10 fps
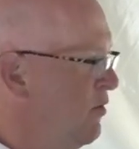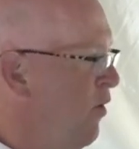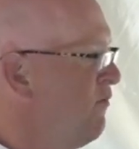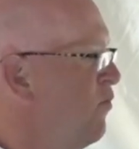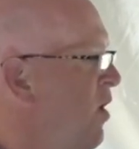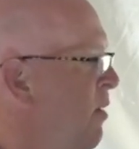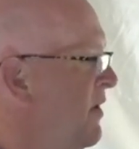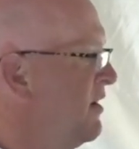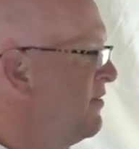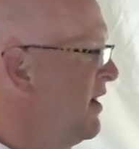
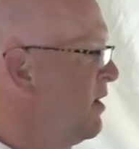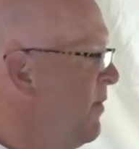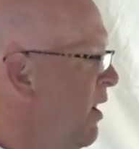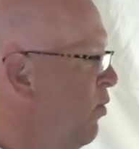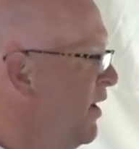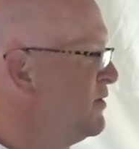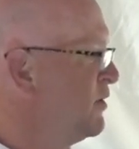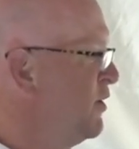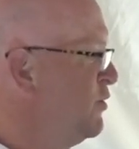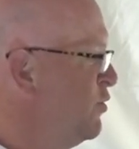overwhelming to think about what it's
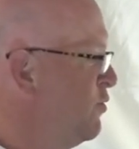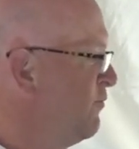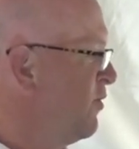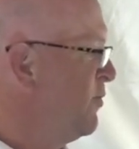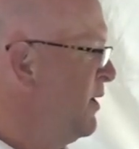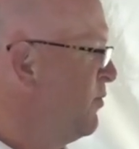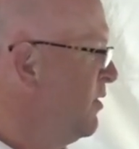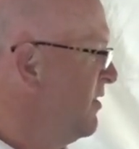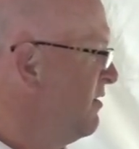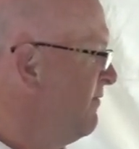going to do for people and their